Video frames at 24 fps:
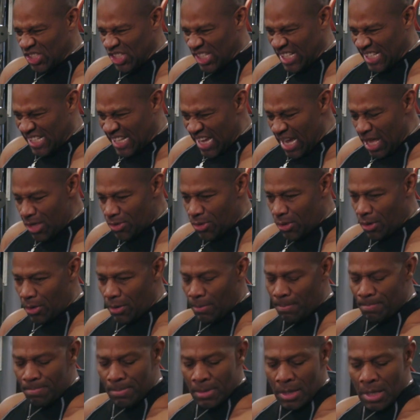
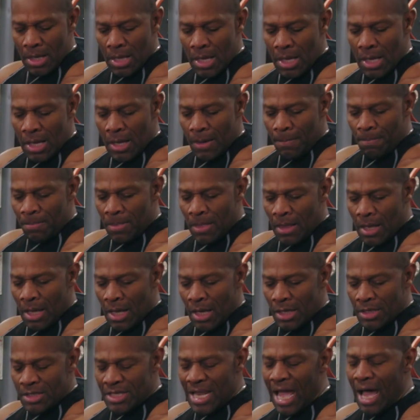together,
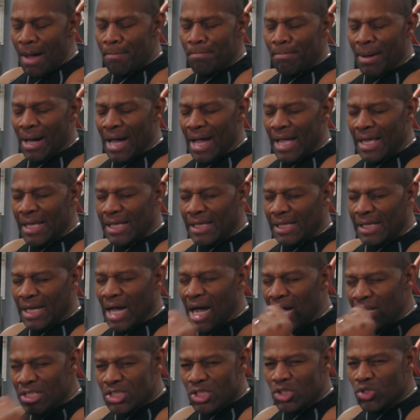not by
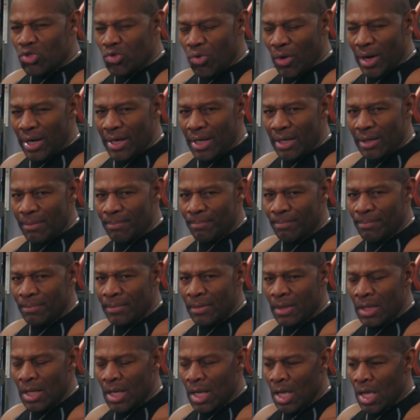concentrating
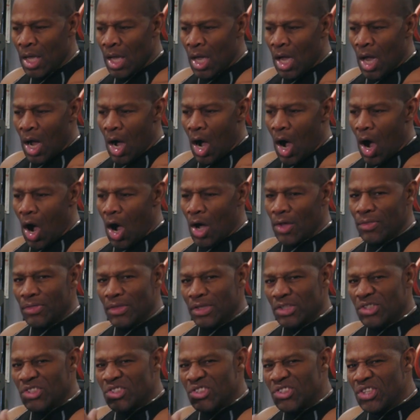on
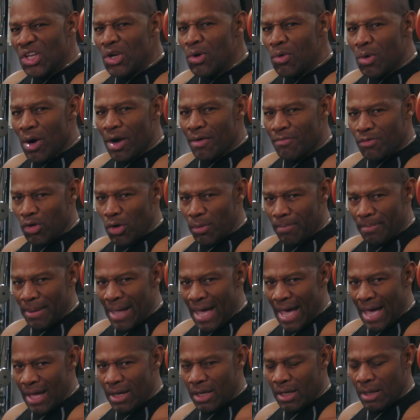the center of your
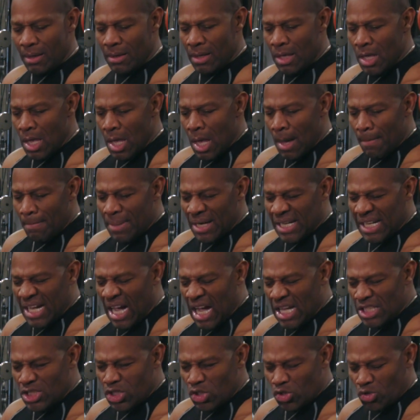back, but
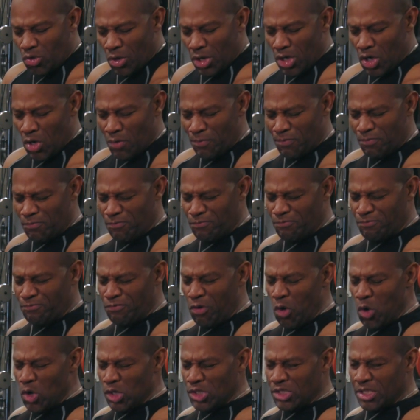concentrating on
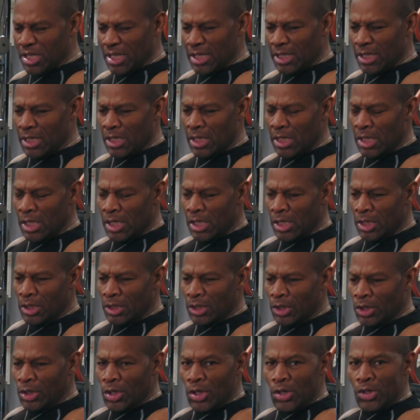forcing
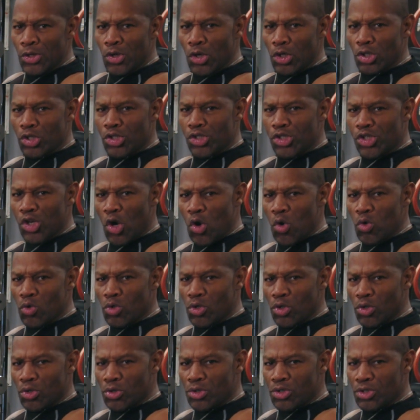your
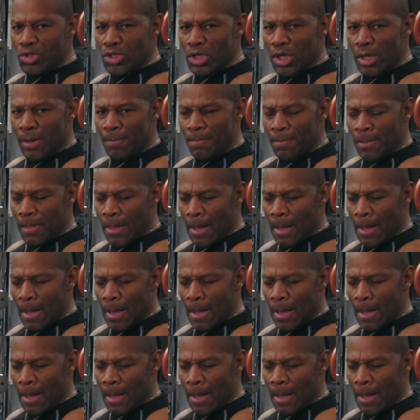shoulders